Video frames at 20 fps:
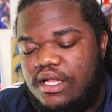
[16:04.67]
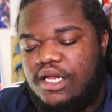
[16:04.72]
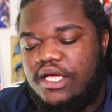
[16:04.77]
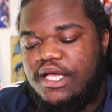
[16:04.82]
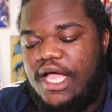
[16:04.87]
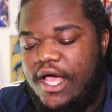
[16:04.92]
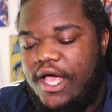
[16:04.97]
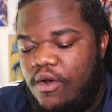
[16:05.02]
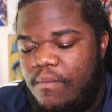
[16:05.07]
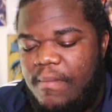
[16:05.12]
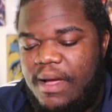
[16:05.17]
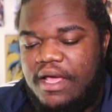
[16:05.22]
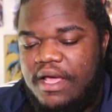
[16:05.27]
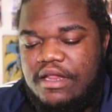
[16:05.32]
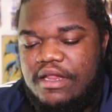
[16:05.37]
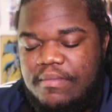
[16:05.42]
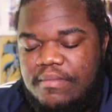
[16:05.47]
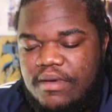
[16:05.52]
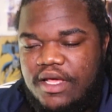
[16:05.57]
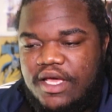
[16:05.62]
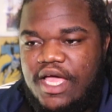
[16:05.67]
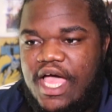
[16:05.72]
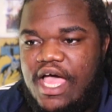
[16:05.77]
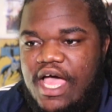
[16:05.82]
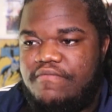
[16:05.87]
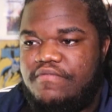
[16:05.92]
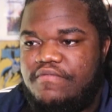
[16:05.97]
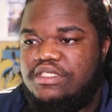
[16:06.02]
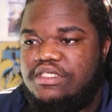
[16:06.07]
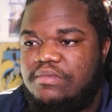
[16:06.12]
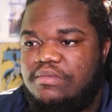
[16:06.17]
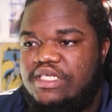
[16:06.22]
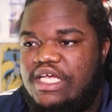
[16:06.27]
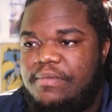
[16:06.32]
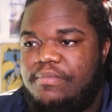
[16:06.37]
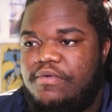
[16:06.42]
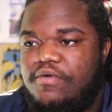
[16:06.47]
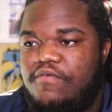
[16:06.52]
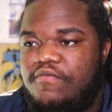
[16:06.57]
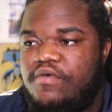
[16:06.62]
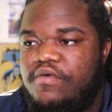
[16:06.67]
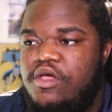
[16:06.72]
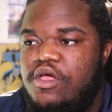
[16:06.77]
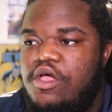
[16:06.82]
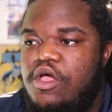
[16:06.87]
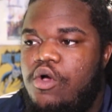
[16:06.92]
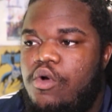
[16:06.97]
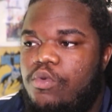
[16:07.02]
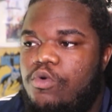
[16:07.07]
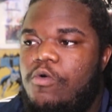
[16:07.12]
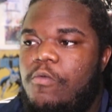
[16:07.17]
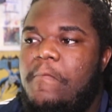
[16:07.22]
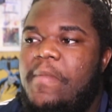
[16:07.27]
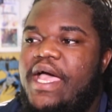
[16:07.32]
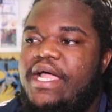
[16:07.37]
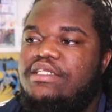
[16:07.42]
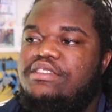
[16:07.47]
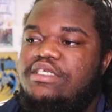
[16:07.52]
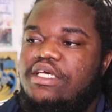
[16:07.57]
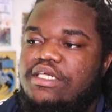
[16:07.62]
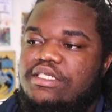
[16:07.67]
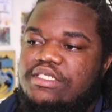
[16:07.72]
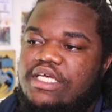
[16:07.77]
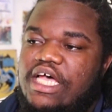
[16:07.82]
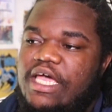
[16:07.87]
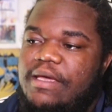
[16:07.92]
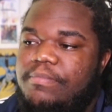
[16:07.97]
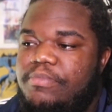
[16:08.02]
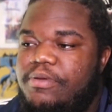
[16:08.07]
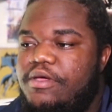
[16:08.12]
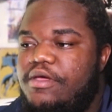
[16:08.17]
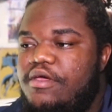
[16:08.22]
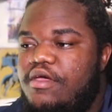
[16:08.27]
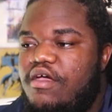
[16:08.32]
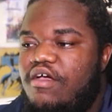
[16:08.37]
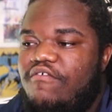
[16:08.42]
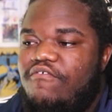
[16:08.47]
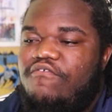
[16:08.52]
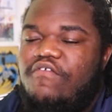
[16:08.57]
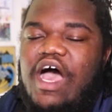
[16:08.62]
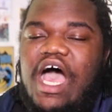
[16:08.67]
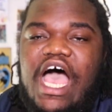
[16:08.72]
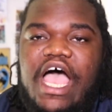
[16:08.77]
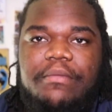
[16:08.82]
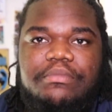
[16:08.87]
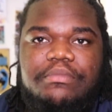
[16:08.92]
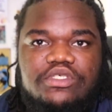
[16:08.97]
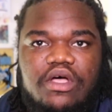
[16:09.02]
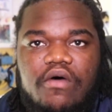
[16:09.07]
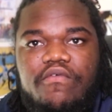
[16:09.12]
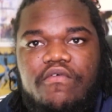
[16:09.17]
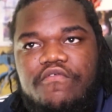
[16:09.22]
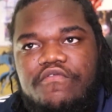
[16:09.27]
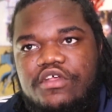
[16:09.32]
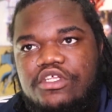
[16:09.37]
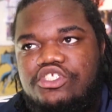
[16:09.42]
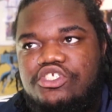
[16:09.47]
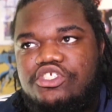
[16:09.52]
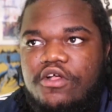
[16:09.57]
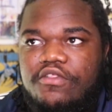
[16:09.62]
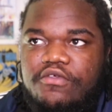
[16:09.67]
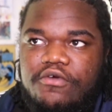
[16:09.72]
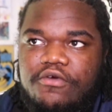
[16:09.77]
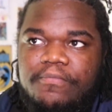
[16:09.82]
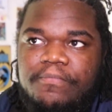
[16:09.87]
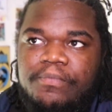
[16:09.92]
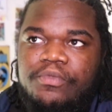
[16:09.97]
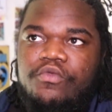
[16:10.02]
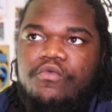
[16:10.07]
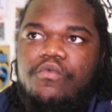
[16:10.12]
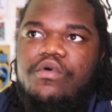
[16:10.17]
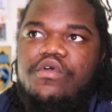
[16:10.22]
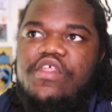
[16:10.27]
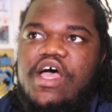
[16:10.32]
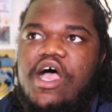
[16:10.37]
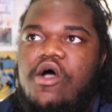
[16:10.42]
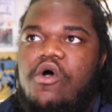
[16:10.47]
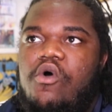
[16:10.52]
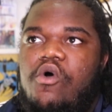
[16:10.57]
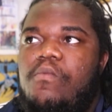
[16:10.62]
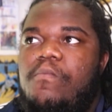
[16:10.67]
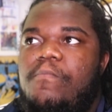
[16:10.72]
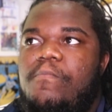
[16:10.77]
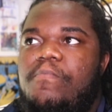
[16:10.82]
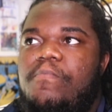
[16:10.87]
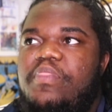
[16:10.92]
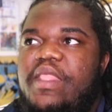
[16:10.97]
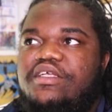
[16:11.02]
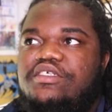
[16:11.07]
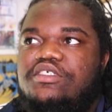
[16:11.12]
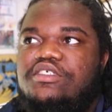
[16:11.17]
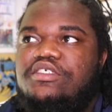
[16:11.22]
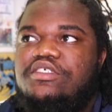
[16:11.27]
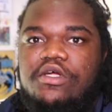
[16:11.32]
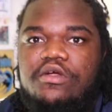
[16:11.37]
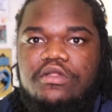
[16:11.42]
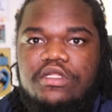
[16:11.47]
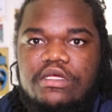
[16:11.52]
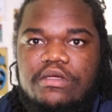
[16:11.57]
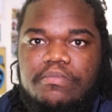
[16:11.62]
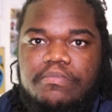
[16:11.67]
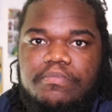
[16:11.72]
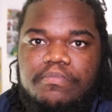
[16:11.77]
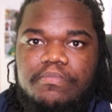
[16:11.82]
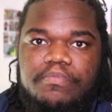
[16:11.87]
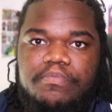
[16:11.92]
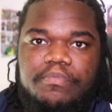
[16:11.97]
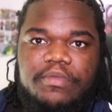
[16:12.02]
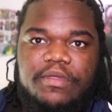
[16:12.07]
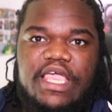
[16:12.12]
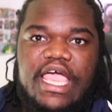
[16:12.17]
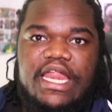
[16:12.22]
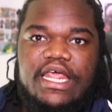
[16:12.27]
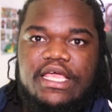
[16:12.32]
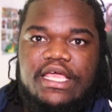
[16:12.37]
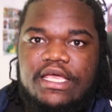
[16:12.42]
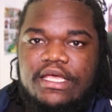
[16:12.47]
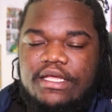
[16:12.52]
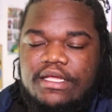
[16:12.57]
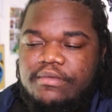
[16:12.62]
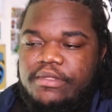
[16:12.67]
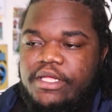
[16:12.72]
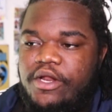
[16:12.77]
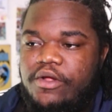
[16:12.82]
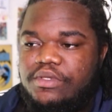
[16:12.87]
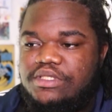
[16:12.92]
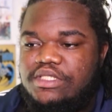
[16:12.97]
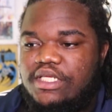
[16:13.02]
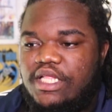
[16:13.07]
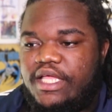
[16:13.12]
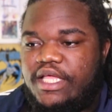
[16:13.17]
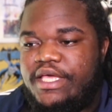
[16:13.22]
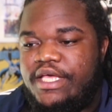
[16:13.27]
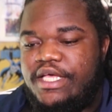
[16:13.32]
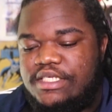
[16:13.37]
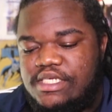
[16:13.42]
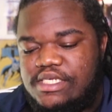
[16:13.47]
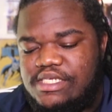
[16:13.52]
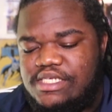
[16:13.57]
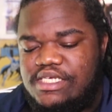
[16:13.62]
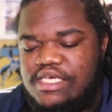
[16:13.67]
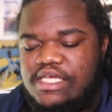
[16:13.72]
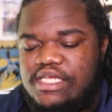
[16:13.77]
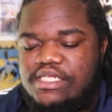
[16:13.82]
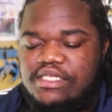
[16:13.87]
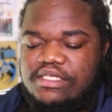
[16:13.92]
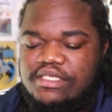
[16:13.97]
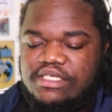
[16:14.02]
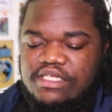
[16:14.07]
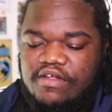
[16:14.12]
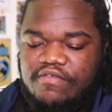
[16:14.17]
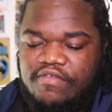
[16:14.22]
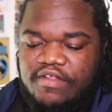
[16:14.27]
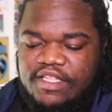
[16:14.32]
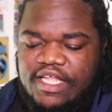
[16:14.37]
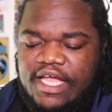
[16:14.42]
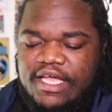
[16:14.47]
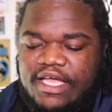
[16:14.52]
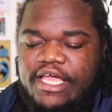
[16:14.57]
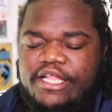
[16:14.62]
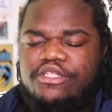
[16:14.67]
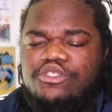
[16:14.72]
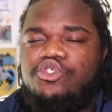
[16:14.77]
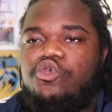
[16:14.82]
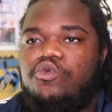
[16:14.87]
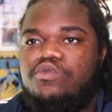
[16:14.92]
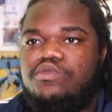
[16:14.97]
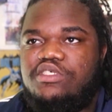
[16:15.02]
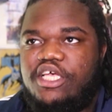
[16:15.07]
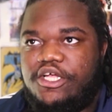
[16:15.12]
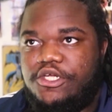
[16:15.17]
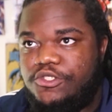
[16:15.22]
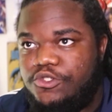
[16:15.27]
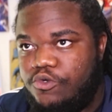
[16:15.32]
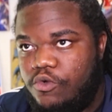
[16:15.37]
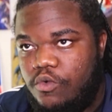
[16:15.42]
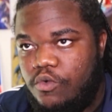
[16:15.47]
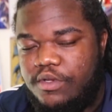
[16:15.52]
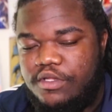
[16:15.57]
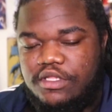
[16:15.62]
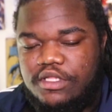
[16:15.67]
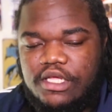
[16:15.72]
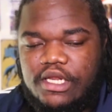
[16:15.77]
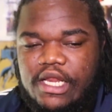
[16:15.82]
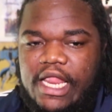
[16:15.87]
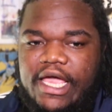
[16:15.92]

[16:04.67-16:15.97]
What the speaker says: Like, I don't mind them like having some type of romantic type vibes off of each other without necessarily getting, you know, into kissing scenes and stuff like that, getting too sexual with it.